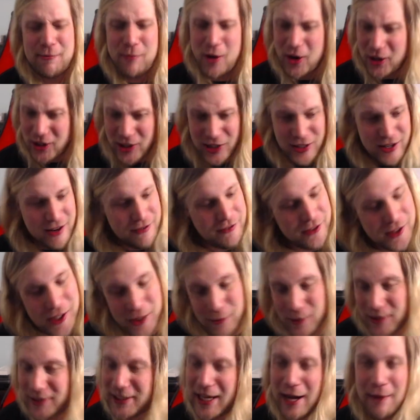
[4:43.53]
Marc Andre Fleury
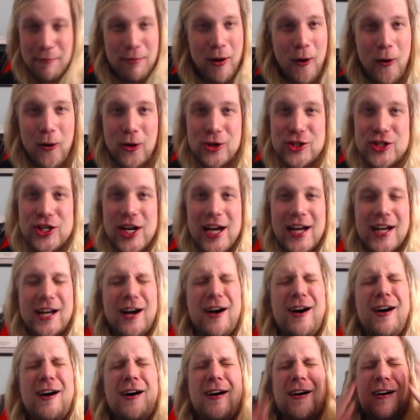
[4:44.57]
with that poke check.
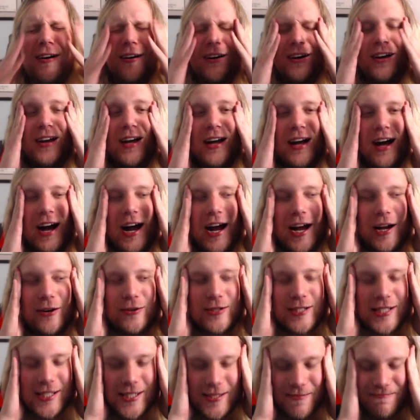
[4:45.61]
Oh, I
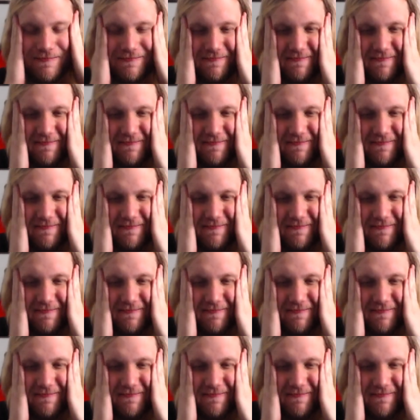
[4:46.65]
was.